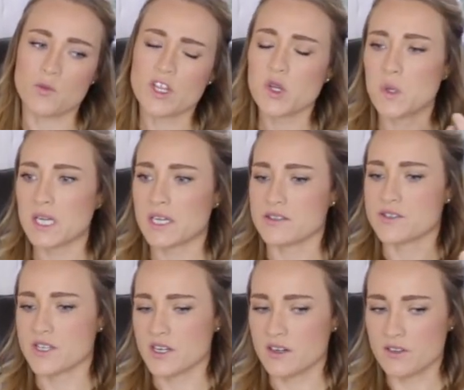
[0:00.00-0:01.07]
Really quick, I
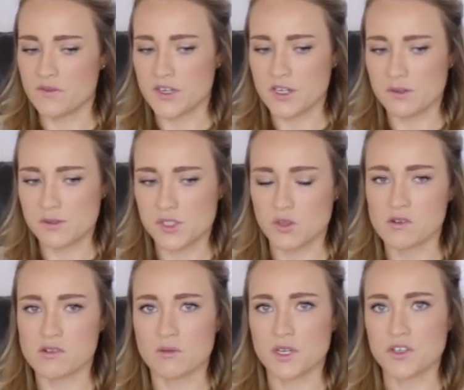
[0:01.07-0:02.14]
just did another video, so
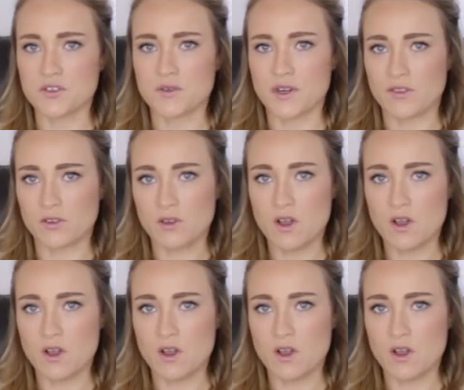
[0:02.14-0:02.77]
I don't want to do another